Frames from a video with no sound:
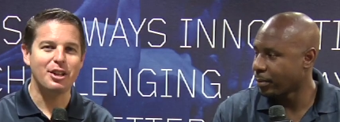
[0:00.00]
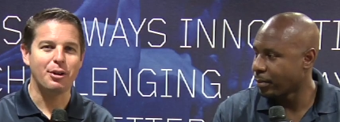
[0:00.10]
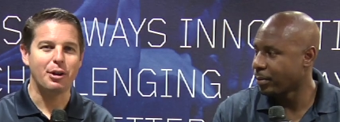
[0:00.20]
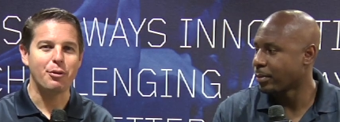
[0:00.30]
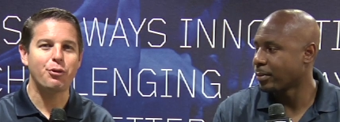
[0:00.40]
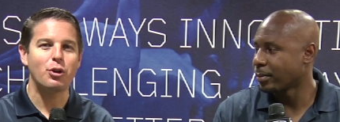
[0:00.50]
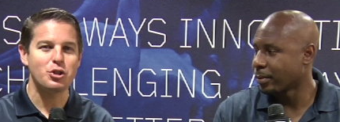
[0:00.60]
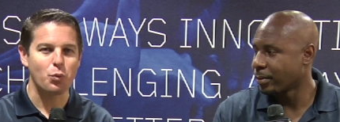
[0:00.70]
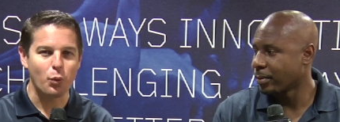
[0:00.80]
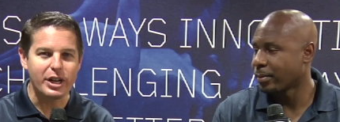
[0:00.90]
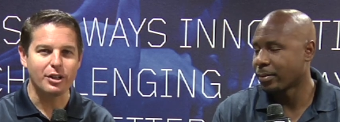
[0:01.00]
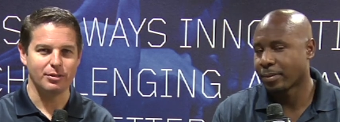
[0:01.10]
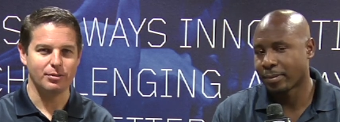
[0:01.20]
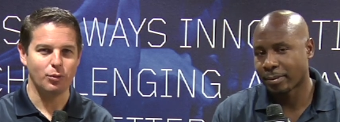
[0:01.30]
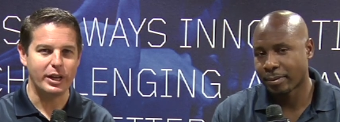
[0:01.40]
Speaker 1: to the first real
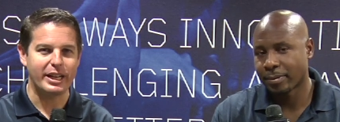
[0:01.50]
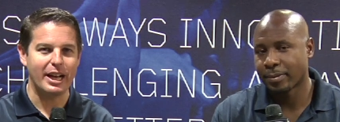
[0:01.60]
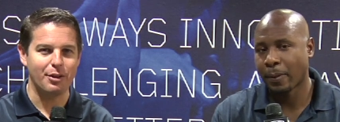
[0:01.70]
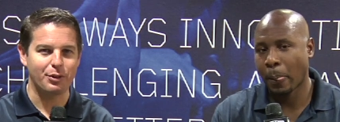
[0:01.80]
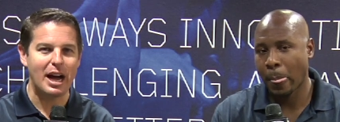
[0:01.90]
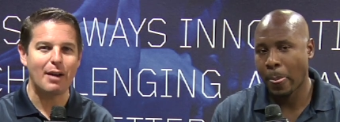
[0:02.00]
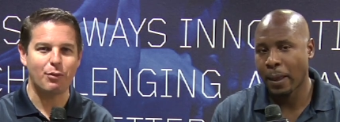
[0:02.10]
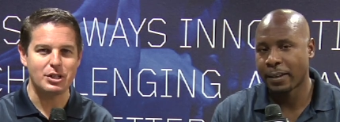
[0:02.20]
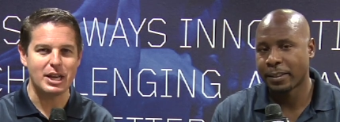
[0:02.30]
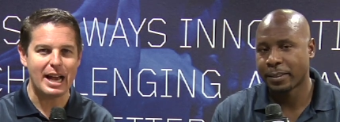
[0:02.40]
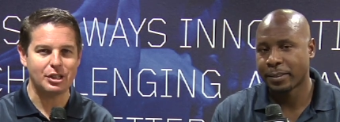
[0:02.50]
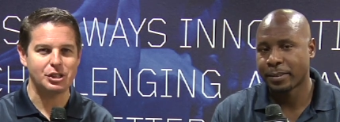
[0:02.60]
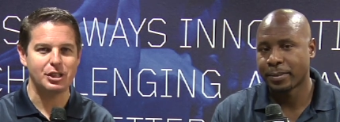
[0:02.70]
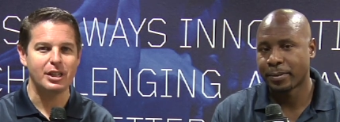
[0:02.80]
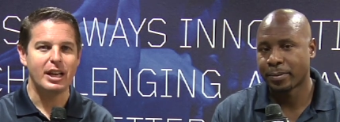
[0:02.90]
weekend of conference
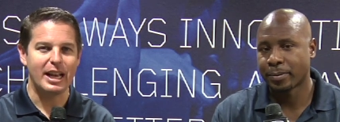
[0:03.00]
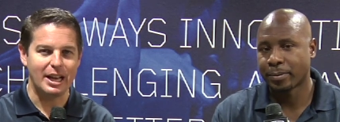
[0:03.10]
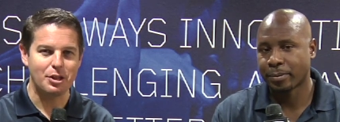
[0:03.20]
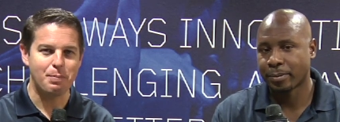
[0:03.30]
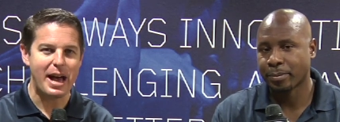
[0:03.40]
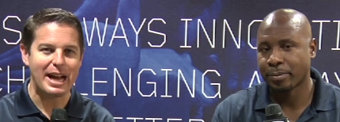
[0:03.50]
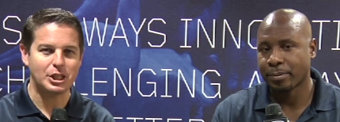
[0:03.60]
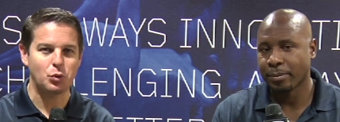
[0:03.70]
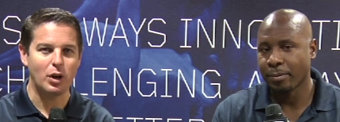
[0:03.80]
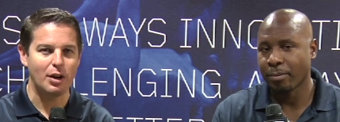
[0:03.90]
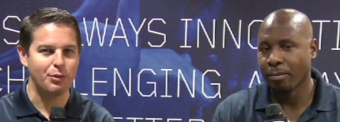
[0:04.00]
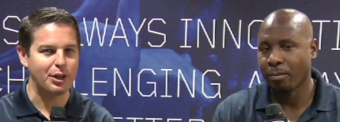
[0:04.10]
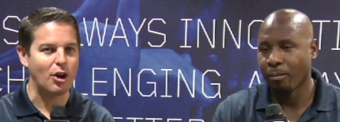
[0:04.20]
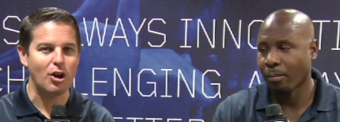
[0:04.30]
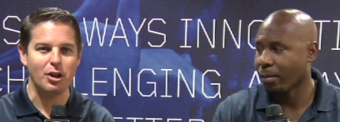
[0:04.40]
action in the Pac 12 that
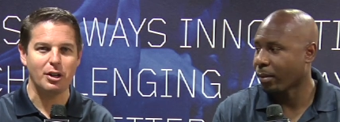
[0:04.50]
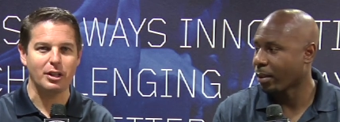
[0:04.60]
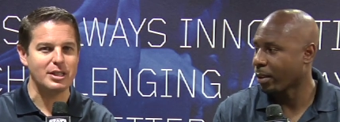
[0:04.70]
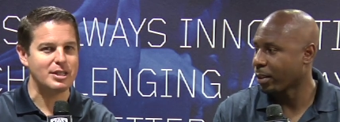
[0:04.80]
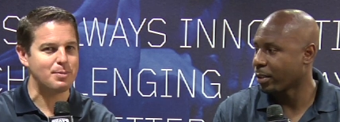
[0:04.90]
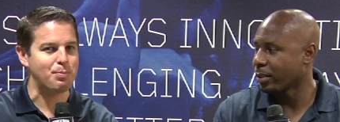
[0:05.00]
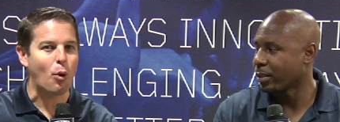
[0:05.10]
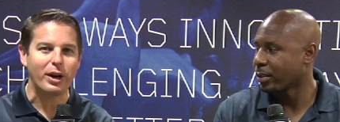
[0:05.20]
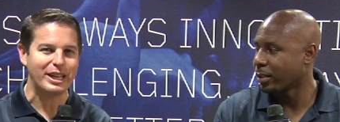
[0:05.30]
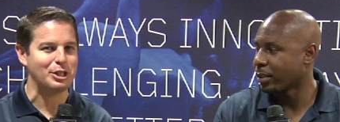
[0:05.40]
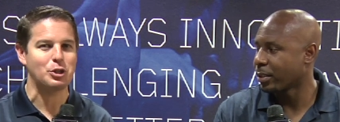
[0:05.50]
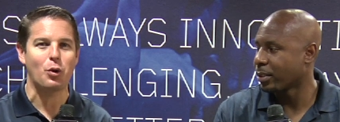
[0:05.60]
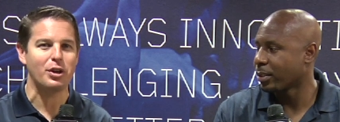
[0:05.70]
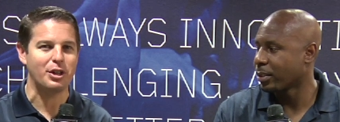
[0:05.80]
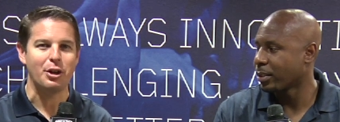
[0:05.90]
all is pointing
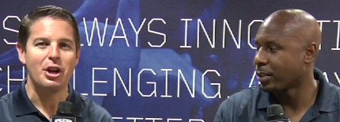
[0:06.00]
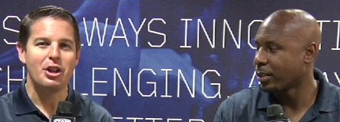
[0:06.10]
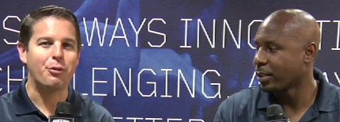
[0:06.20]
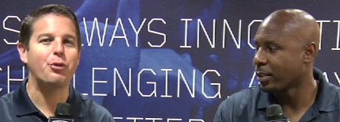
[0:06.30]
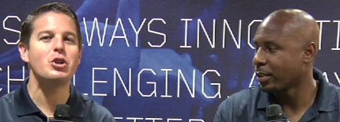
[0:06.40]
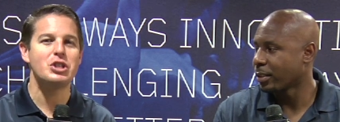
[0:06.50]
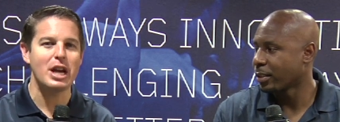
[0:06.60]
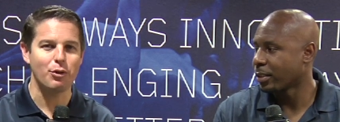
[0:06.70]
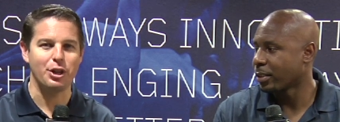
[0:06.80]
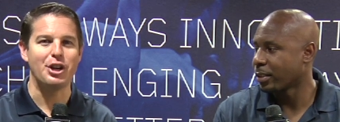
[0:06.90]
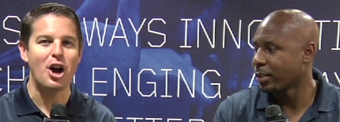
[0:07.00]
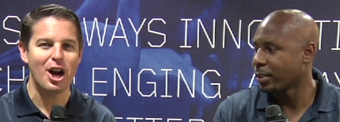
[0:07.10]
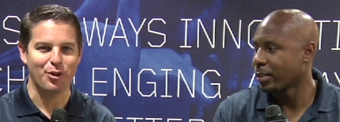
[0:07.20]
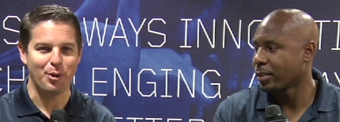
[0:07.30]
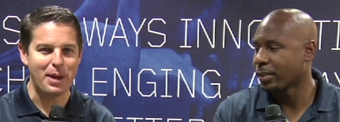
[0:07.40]
toward the, the first ever, the
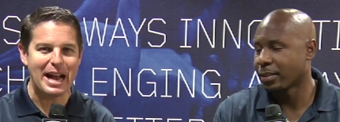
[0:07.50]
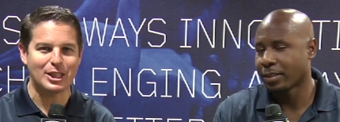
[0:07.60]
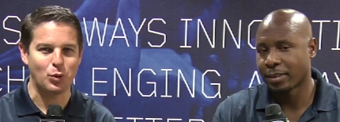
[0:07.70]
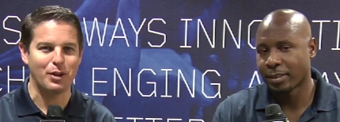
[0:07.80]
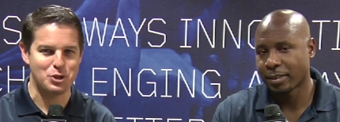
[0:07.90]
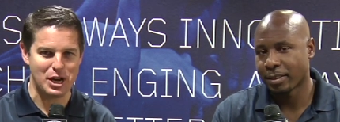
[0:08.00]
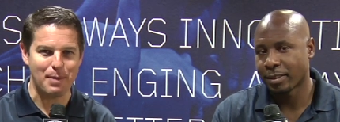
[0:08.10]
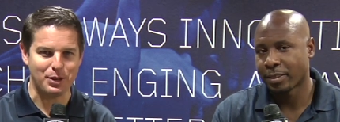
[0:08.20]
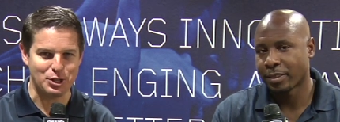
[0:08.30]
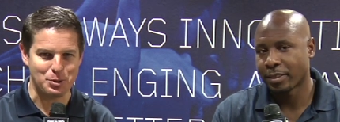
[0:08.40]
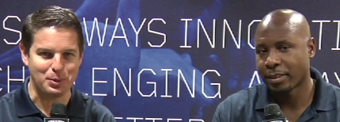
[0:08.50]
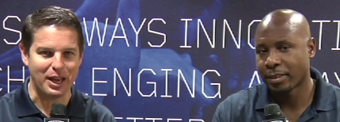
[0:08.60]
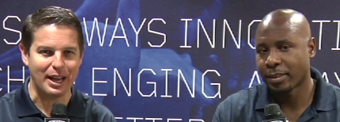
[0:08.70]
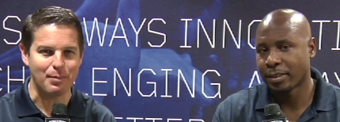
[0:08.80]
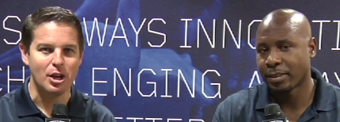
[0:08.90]
inaugural Pac 12 championship
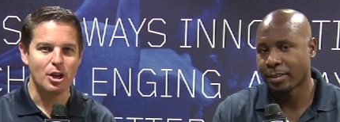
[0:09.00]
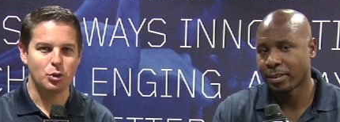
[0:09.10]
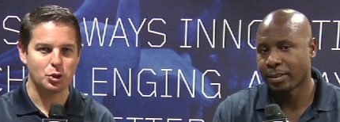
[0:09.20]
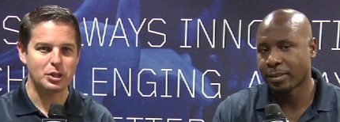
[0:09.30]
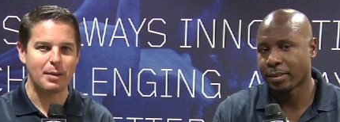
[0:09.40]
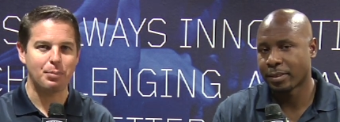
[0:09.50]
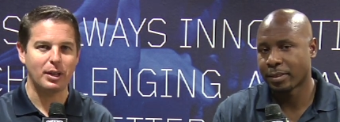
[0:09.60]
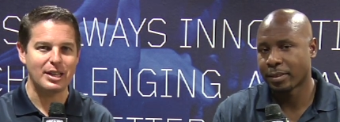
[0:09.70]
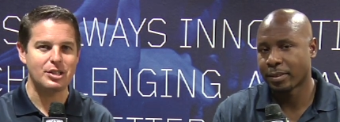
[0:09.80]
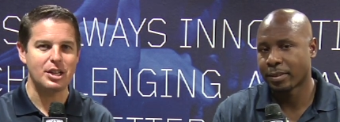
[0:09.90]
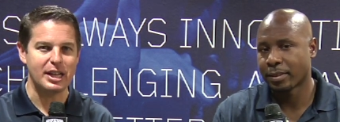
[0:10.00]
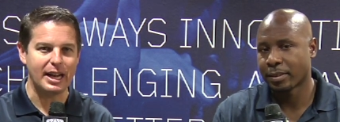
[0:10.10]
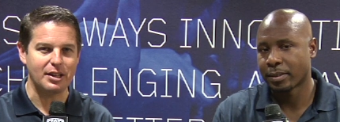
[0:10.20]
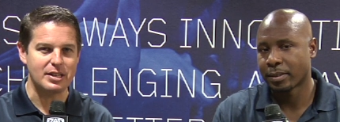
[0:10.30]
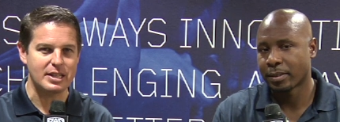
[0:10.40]
game which will take place at the
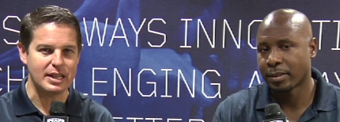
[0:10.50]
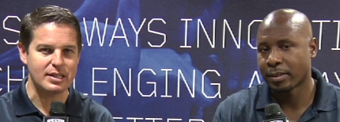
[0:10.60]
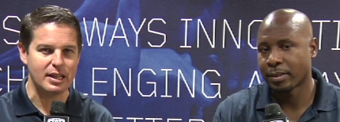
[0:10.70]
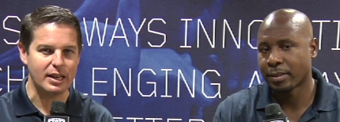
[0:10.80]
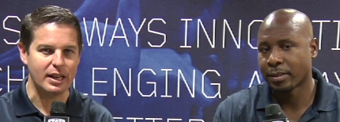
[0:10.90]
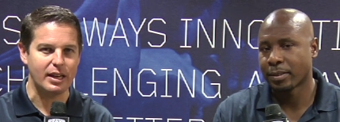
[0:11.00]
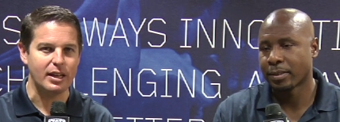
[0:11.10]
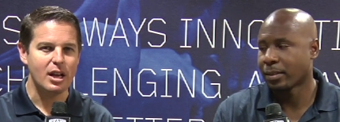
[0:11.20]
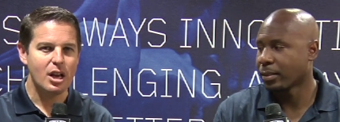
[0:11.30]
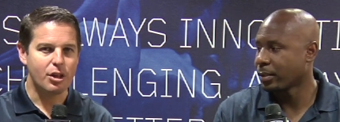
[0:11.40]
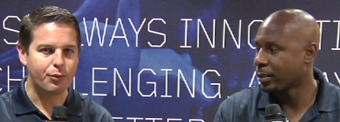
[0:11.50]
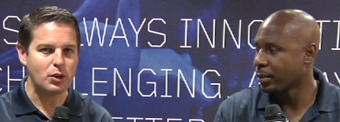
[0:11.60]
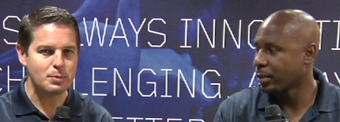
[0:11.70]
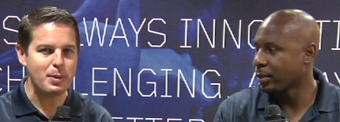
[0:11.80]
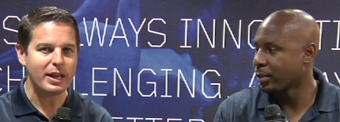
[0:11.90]
end of the season. And the
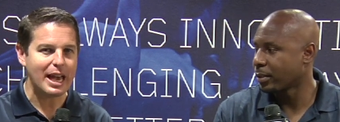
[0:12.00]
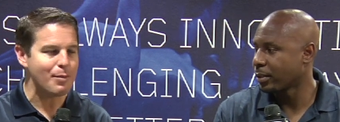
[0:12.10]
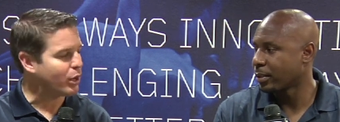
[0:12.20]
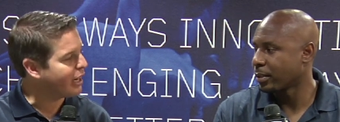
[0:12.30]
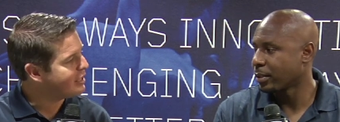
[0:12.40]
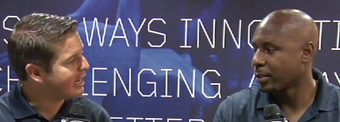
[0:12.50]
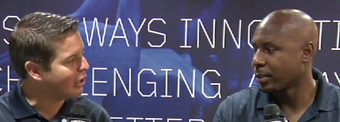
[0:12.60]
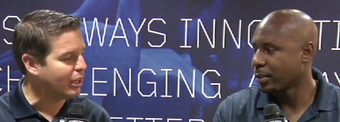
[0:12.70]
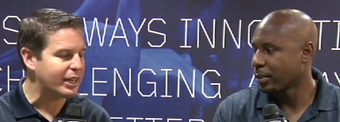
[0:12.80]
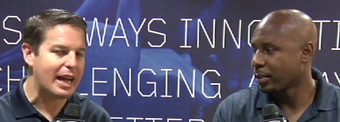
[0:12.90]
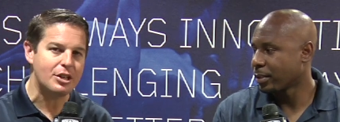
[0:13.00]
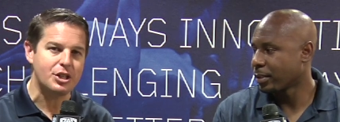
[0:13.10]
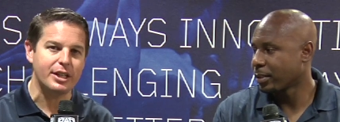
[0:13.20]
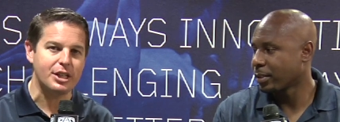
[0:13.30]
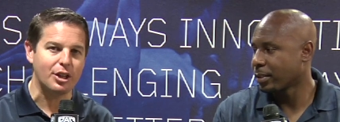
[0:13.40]
first big game we're going to take a look at,
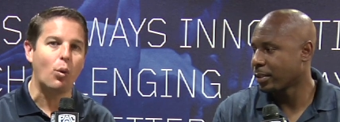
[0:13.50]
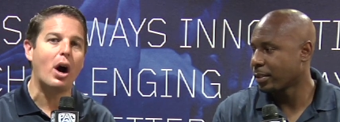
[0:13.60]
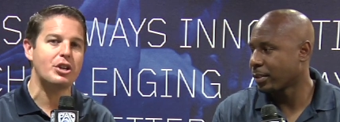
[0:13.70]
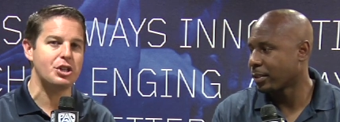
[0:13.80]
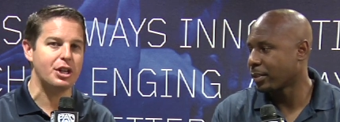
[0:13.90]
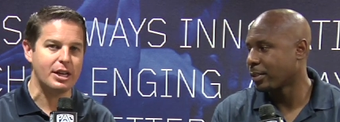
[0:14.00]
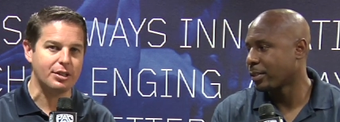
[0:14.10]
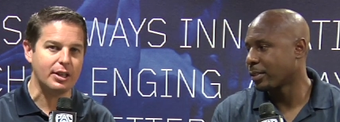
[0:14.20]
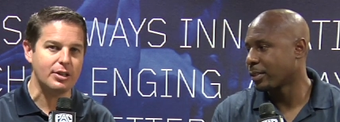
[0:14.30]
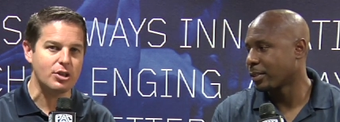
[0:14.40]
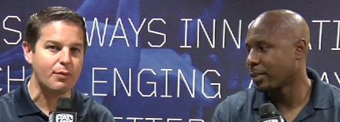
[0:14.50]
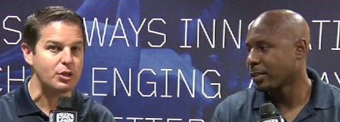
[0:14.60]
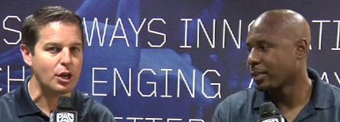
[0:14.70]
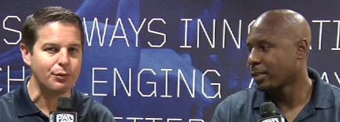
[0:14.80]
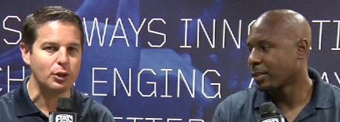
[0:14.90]
JJ, the Washington Huskies off a
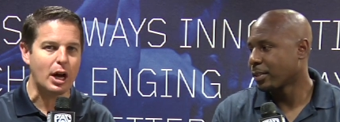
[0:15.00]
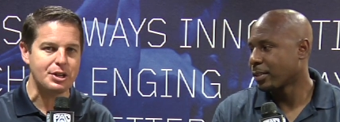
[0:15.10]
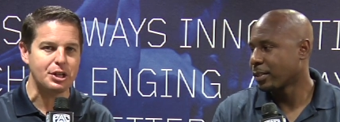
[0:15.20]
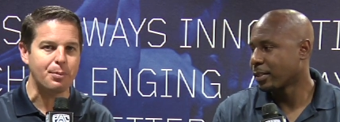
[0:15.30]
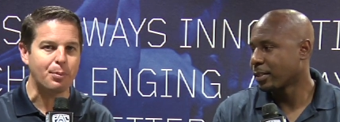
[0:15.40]
tough loss at